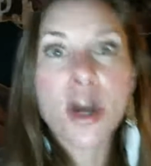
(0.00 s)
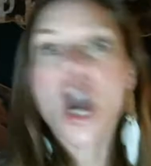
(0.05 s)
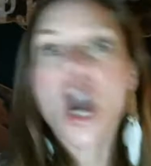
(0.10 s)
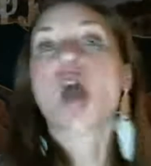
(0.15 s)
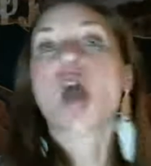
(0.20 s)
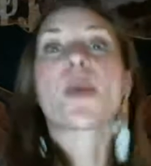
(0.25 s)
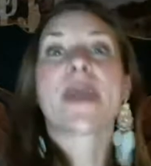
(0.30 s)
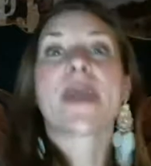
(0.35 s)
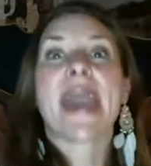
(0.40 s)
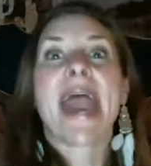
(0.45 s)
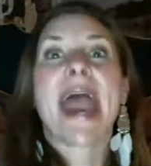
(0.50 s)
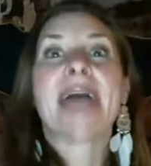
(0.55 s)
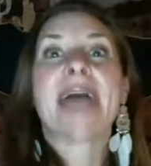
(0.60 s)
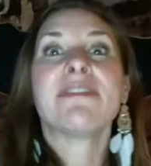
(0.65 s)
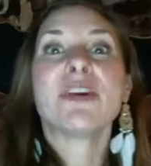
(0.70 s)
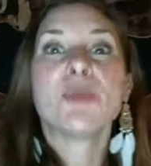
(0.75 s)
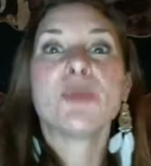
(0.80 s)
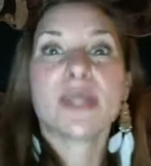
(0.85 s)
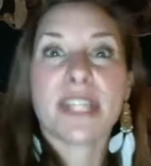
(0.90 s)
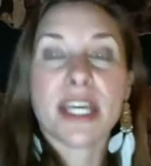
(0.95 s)
Are we
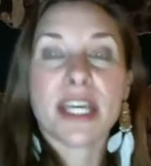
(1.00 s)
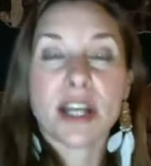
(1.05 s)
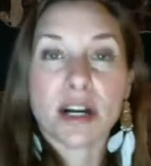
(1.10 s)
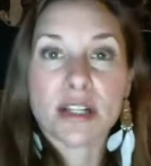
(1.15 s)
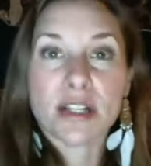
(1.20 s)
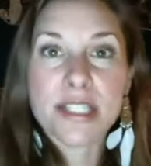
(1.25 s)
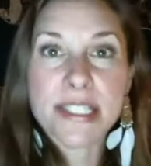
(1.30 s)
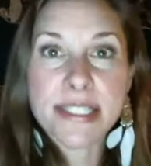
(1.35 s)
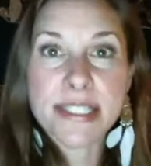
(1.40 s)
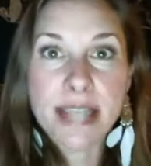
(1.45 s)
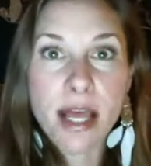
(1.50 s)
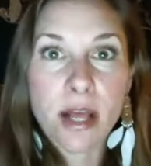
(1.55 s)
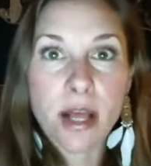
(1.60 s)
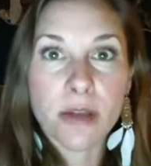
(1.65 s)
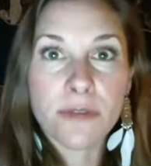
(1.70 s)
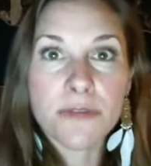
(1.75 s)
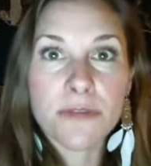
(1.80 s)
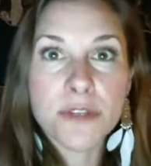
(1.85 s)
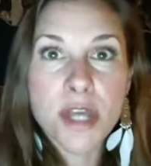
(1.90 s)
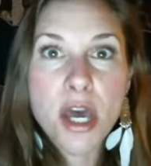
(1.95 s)
having within
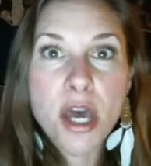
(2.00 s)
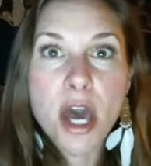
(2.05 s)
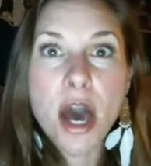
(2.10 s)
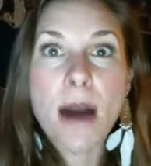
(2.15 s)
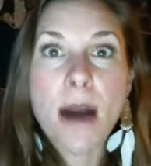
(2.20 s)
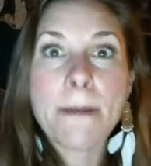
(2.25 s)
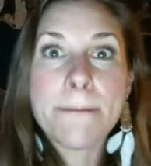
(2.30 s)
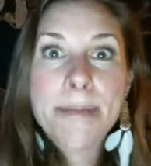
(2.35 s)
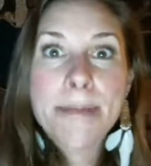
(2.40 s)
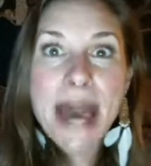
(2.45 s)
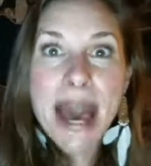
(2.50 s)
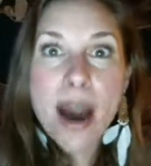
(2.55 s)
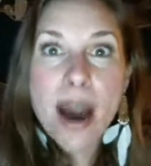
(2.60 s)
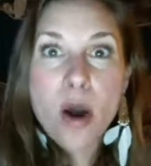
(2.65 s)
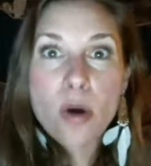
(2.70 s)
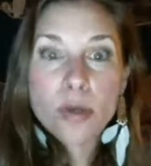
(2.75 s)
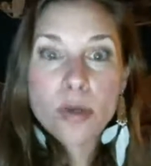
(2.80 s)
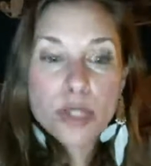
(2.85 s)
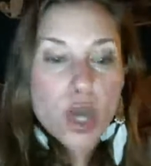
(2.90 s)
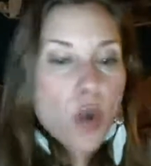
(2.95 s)
ourselves
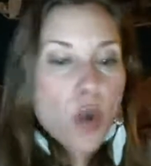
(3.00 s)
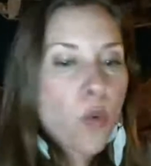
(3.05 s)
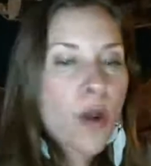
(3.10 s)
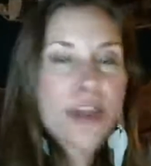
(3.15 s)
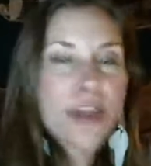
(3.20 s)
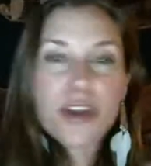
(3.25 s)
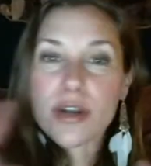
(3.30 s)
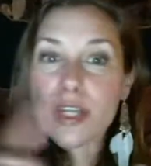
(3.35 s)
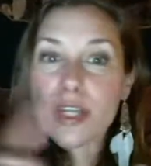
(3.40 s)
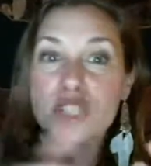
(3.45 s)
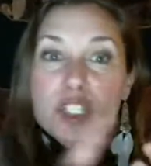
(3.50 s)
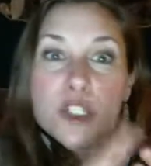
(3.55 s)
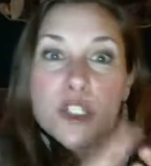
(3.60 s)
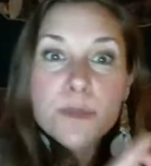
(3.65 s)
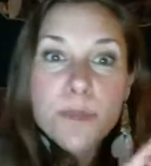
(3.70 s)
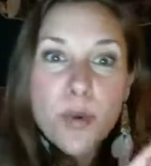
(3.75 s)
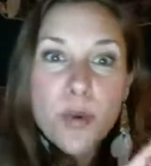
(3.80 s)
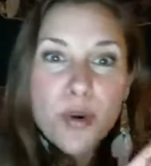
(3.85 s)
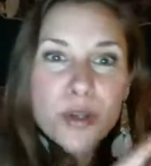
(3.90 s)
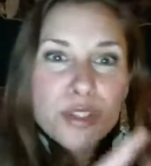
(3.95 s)
about whether it's
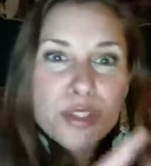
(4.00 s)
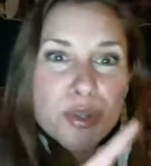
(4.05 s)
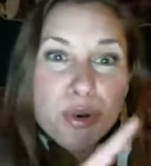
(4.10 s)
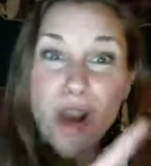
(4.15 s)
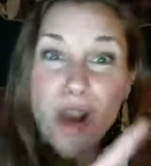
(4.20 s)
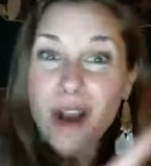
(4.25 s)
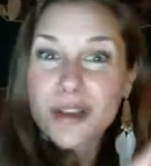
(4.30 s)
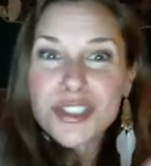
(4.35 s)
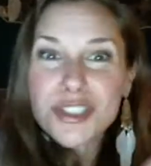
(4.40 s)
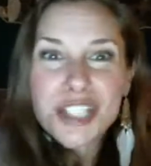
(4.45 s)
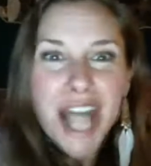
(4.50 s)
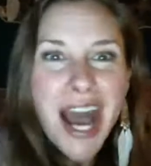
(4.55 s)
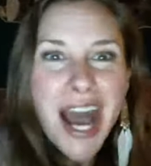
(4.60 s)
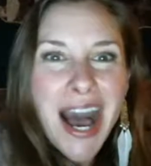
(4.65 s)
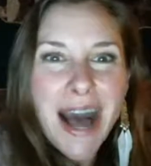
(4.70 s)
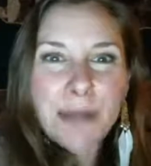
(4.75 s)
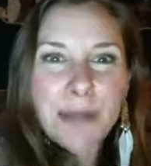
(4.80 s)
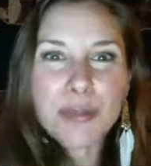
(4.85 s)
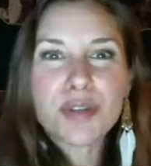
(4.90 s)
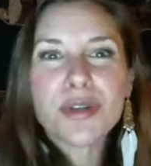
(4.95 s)
sports or our
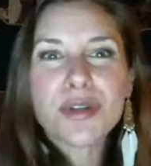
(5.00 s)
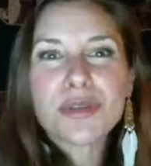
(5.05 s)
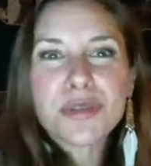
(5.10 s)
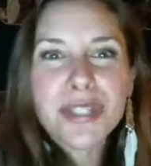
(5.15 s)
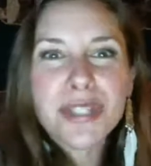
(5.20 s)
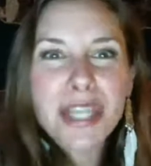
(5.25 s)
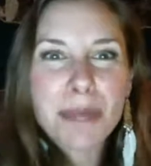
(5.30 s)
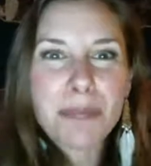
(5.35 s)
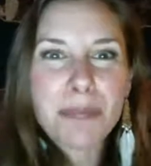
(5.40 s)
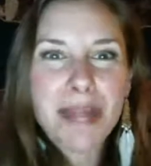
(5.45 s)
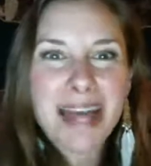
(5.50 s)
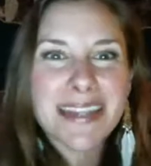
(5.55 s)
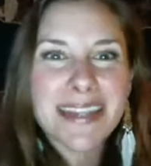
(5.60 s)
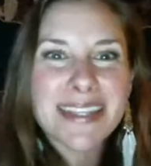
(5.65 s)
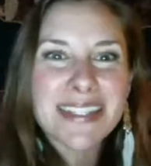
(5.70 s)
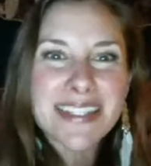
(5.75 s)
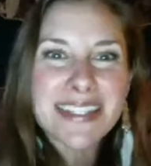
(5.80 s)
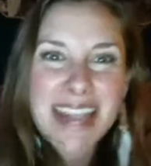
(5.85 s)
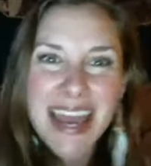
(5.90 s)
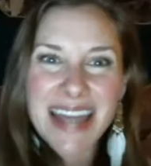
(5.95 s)
job? You can really apply
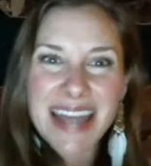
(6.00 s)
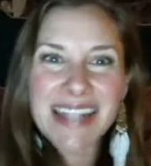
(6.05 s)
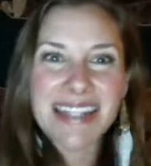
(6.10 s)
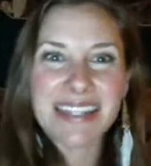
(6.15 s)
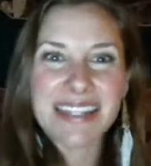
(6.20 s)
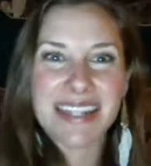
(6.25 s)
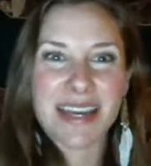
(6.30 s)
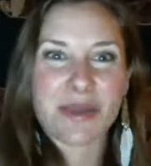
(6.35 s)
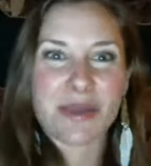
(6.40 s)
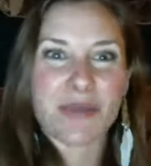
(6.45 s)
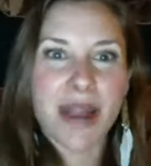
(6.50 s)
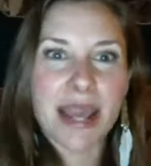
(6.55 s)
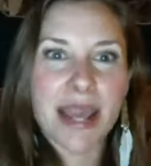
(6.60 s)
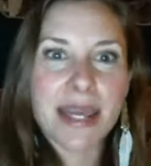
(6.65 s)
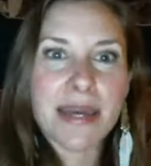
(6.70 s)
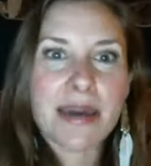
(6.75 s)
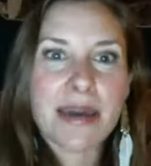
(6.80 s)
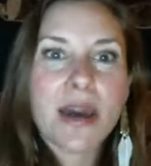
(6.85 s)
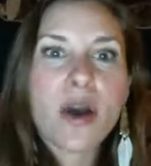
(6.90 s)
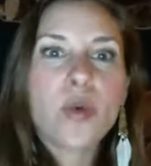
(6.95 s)
this to anything, right?